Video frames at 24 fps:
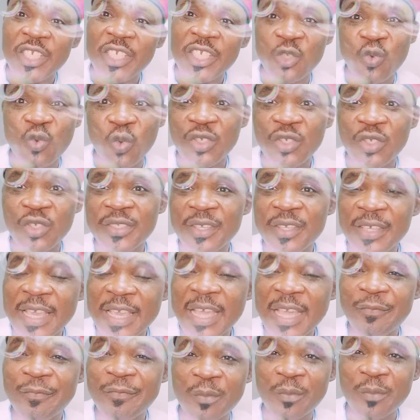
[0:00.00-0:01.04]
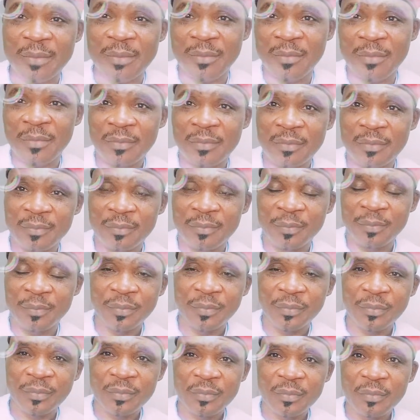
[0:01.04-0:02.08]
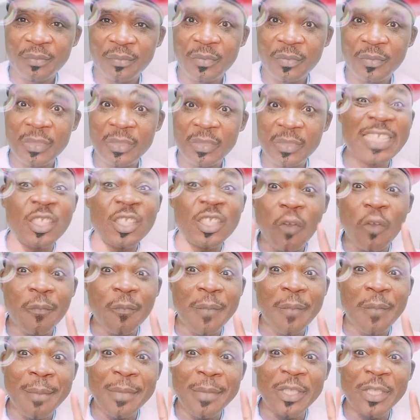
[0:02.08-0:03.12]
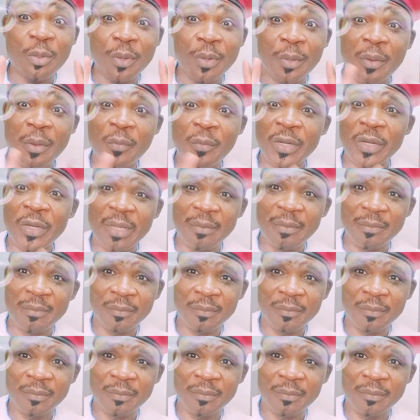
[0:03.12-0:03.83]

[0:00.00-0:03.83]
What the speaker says: is what you see here from them. That is one of my major problems with them.